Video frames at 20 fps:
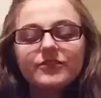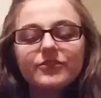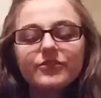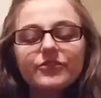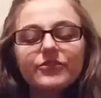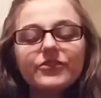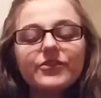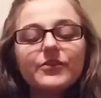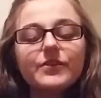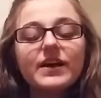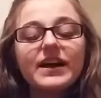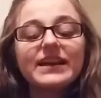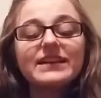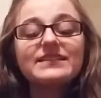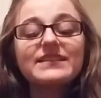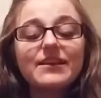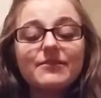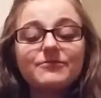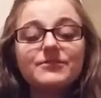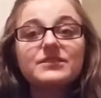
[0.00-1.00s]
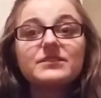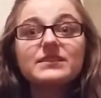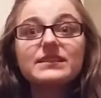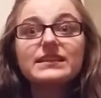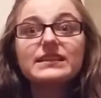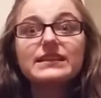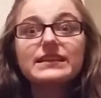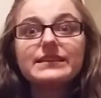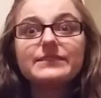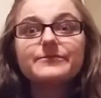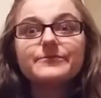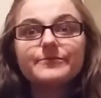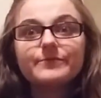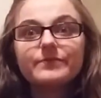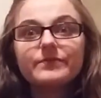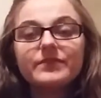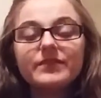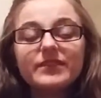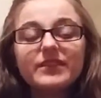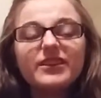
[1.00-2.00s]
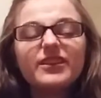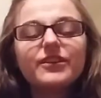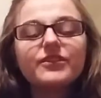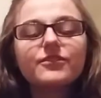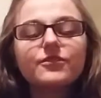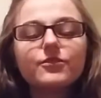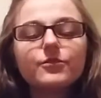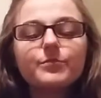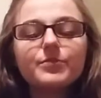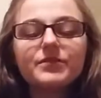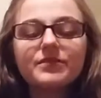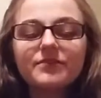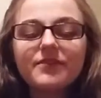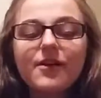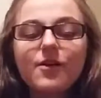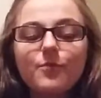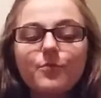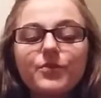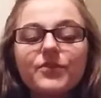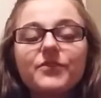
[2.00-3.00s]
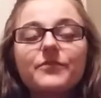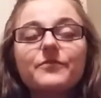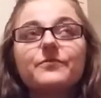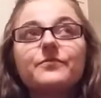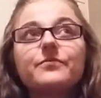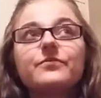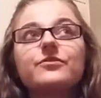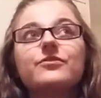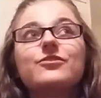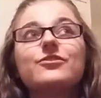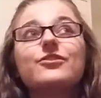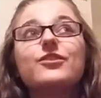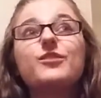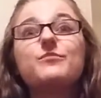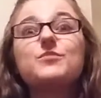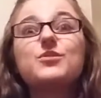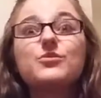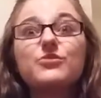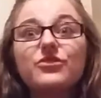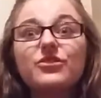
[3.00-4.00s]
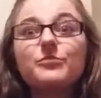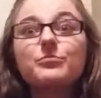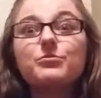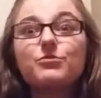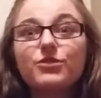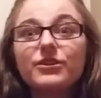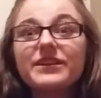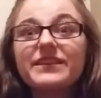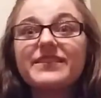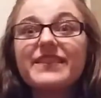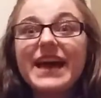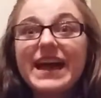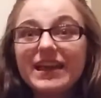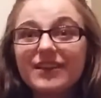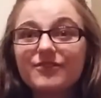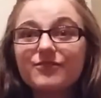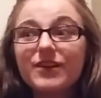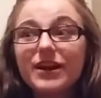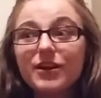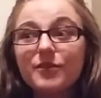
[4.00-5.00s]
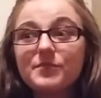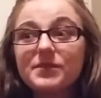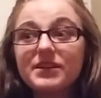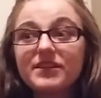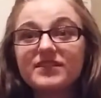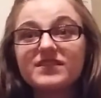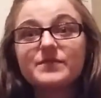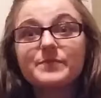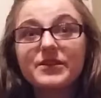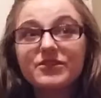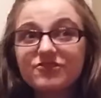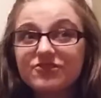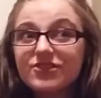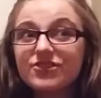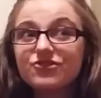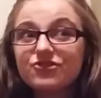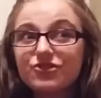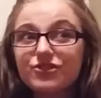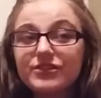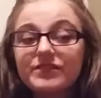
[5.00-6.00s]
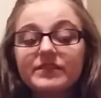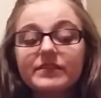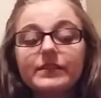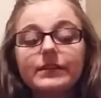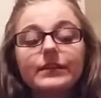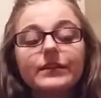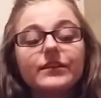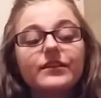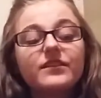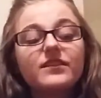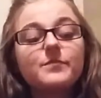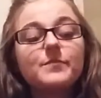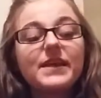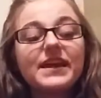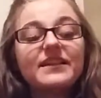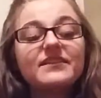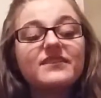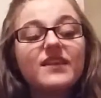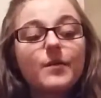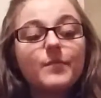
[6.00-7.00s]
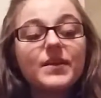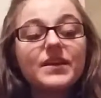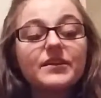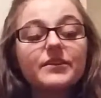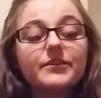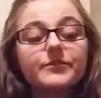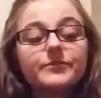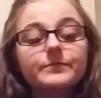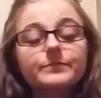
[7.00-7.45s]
So I definitely need a little bit of help with immune support in that environment, especially during the pandemic.